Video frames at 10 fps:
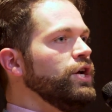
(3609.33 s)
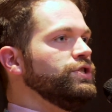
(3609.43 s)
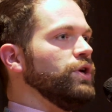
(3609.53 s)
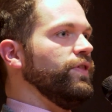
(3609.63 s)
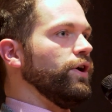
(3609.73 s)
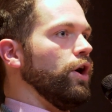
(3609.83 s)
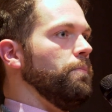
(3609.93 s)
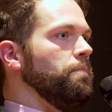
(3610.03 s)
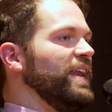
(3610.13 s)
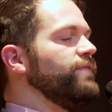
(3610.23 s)
So there are
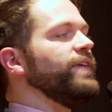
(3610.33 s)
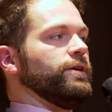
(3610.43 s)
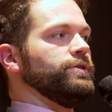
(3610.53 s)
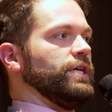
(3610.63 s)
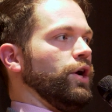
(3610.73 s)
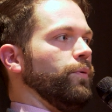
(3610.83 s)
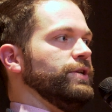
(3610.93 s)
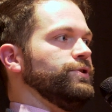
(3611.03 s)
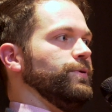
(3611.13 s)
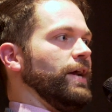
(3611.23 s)
many factors that go
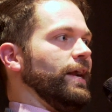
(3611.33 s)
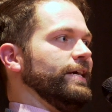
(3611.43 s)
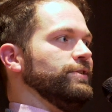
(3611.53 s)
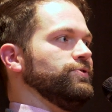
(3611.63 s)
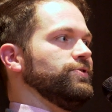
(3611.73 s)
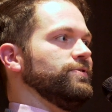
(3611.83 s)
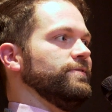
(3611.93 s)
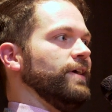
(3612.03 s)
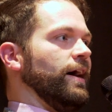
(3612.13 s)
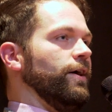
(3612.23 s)
into an audience,
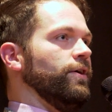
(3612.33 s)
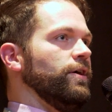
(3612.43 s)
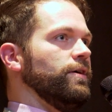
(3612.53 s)
uh,